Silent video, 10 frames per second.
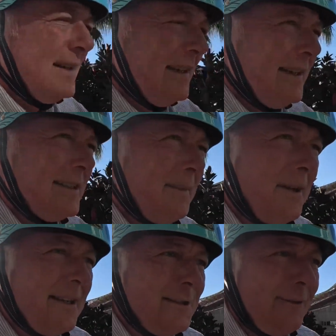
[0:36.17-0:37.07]
is something
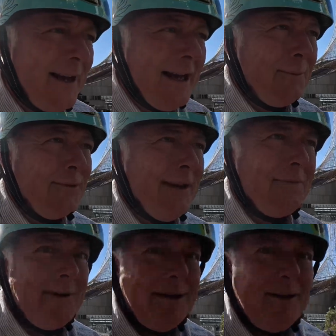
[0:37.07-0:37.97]
that's available to
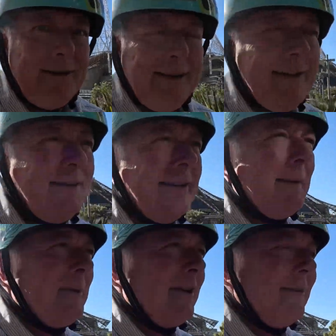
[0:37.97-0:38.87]
everyone on the internet,
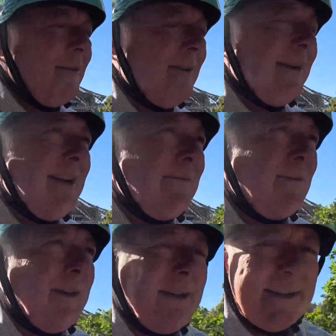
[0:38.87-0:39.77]
but not
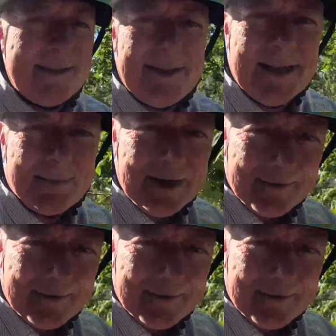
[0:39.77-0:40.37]
everyone gets to come and have a